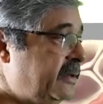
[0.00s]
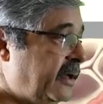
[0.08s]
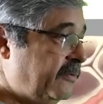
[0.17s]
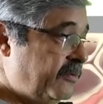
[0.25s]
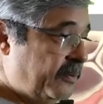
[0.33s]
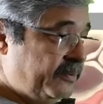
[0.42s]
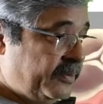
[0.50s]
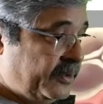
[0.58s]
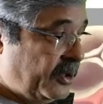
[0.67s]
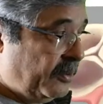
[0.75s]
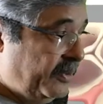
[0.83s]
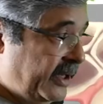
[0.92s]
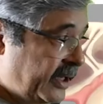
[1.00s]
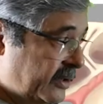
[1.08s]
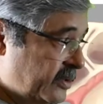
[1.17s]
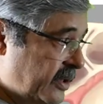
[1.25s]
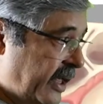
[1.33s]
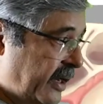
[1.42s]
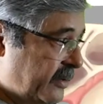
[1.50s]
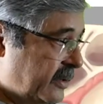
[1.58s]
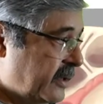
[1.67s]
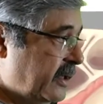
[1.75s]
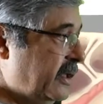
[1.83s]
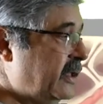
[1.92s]
from medial to lateral,
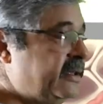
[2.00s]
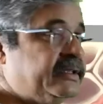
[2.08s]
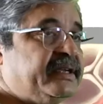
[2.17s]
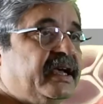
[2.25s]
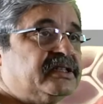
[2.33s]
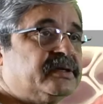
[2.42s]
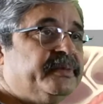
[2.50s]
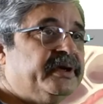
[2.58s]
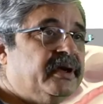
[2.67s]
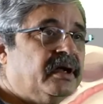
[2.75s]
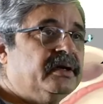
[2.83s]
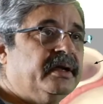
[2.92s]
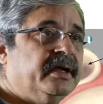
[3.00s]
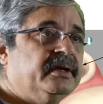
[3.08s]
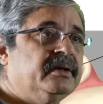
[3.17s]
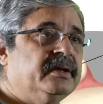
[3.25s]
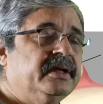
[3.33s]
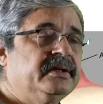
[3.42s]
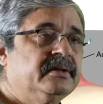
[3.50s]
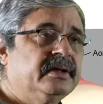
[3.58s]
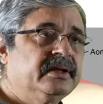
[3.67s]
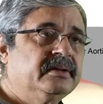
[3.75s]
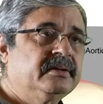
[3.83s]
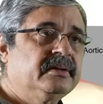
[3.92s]
this has to be done
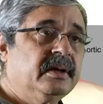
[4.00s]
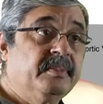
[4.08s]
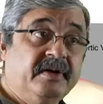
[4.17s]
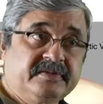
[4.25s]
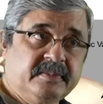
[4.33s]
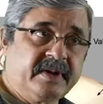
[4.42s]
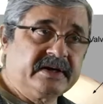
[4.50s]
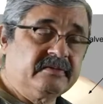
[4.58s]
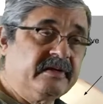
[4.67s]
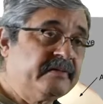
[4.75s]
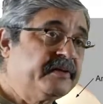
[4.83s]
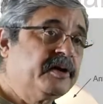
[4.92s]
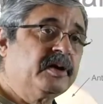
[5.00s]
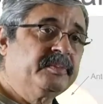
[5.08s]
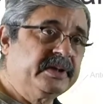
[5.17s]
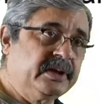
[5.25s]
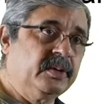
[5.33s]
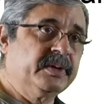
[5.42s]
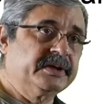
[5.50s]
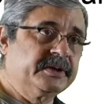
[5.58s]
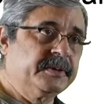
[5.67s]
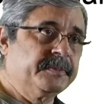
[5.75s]
in above the mitral valve and not below it.